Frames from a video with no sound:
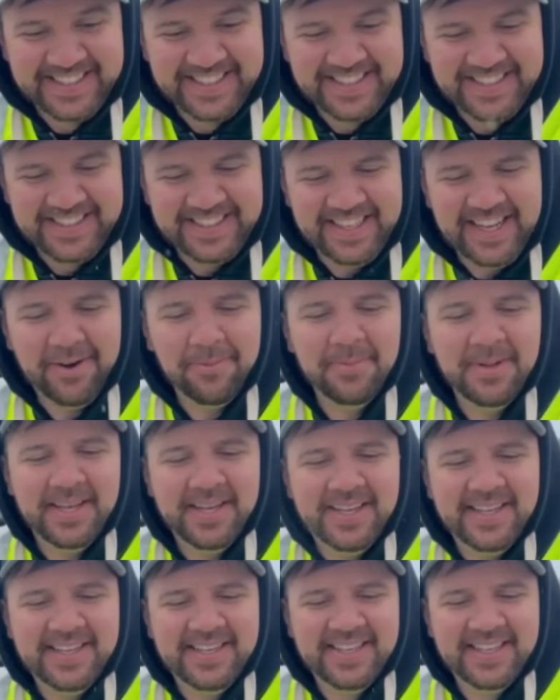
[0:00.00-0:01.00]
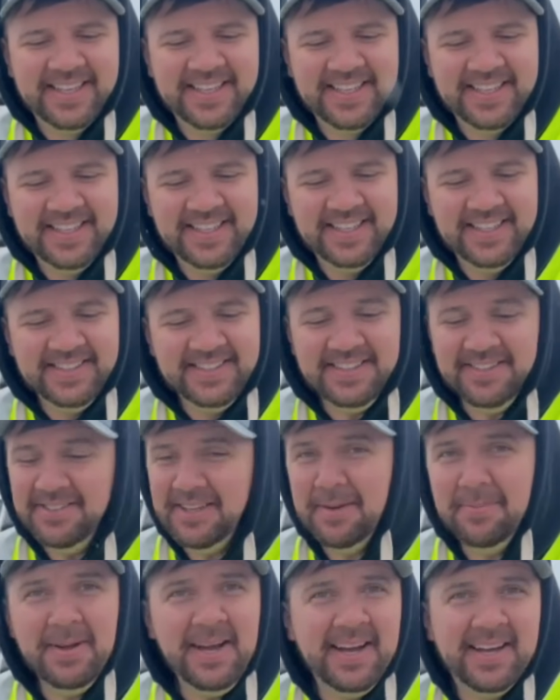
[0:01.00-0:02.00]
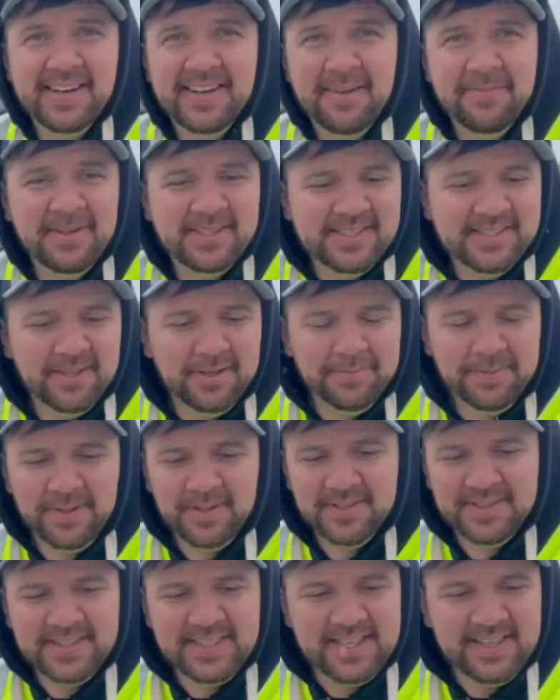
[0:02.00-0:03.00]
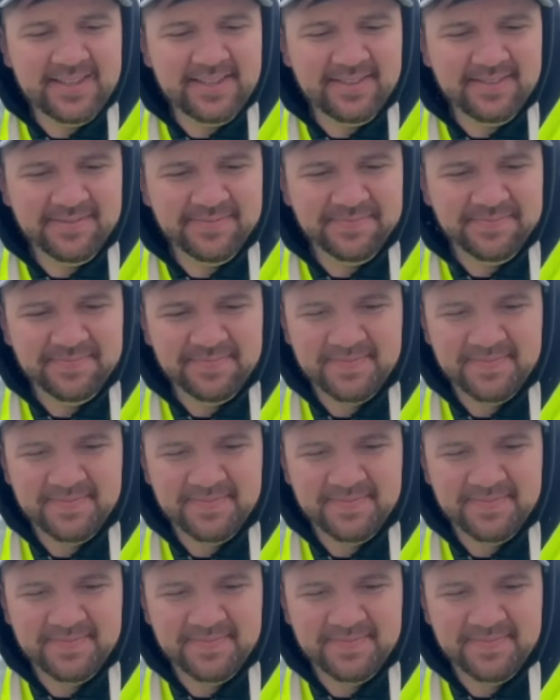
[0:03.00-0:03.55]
It's still Outbid. not bad. It's still not bad. I mean, it's still a pure sale.